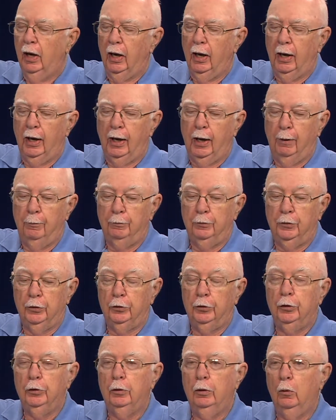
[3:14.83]
Um,
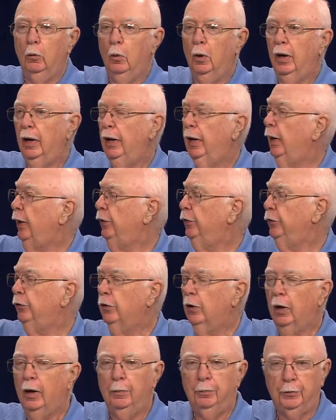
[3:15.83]
do you know why I
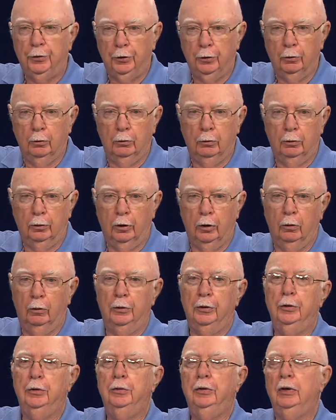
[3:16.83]
stopped you? No,
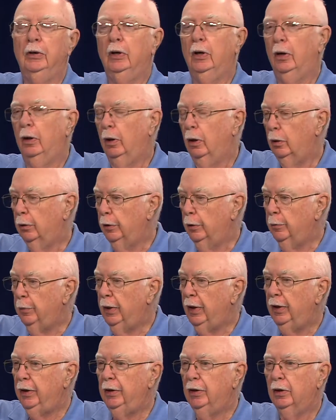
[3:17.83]
you did. Oh, you
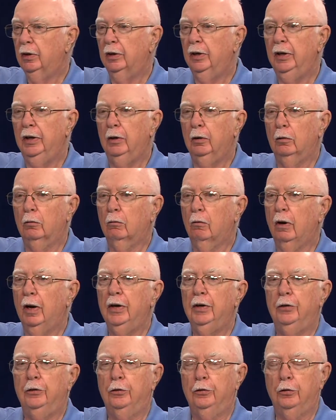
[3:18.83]
made an illegal
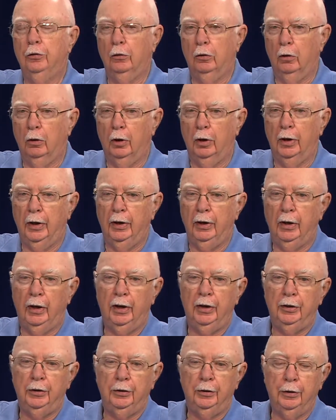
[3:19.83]
right turn
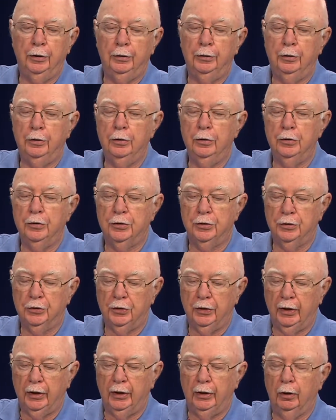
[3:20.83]
and you didn't use your
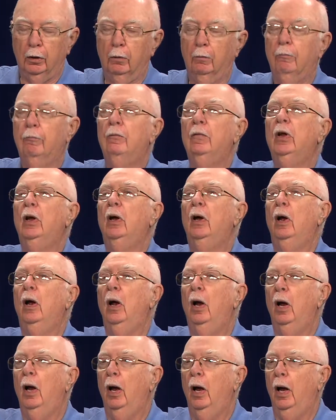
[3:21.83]
signal.
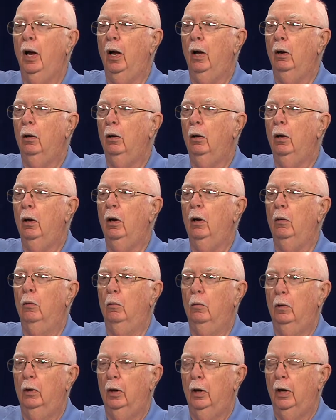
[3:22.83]
Uh,
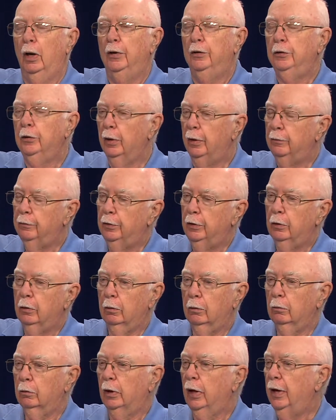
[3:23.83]
oh, do you have
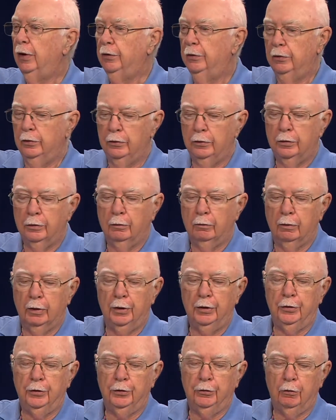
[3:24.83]
your license and
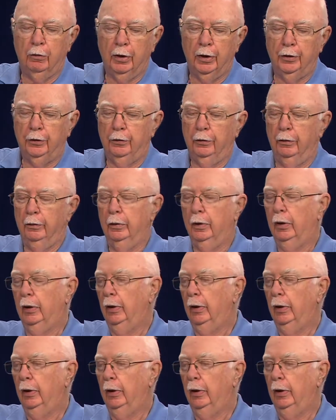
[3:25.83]
registration?